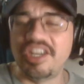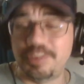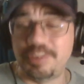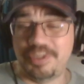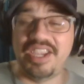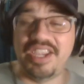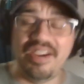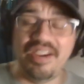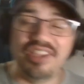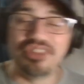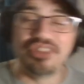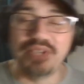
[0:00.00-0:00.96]
per carry
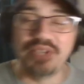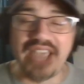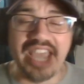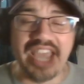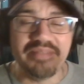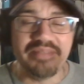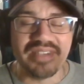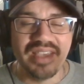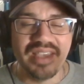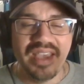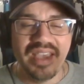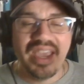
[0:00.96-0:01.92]
in 3 games,
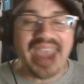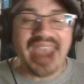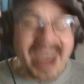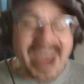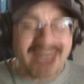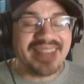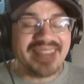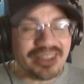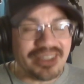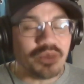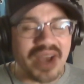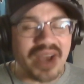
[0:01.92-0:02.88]
and guess
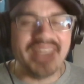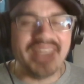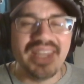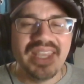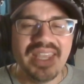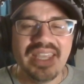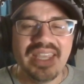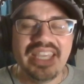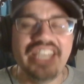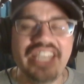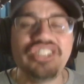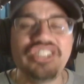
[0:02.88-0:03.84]
what?
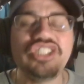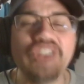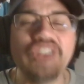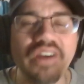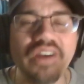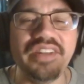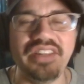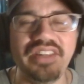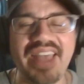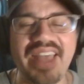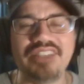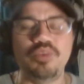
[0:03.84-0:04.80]
He started
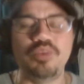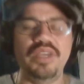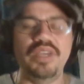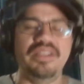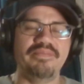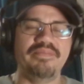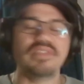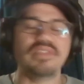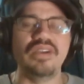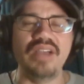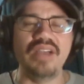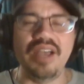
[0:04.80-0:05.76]
last week
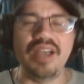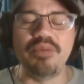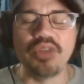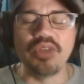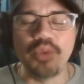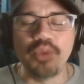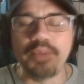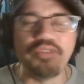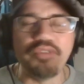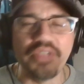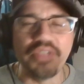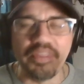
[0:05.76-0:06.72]
or the week
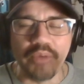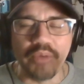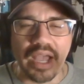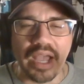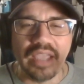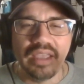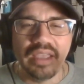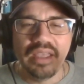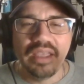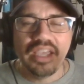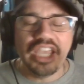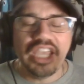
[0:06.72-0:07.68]
before the bye.
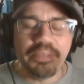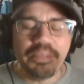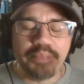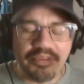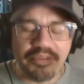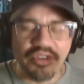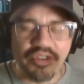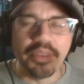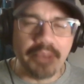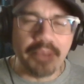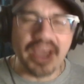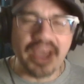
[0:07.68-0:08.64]
He
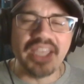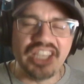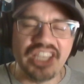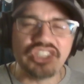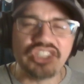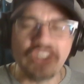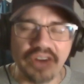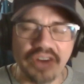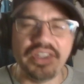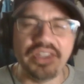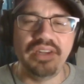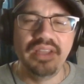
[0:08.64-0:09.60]

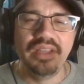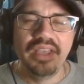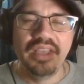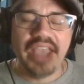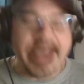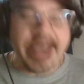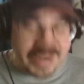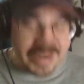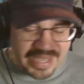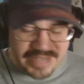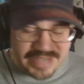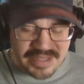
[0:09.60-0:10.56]
started. And
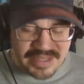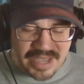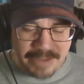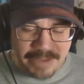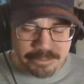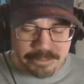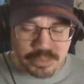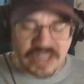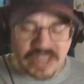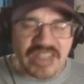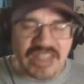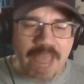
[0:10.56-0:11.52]
his
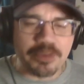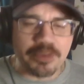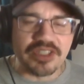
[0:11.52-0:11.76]
snap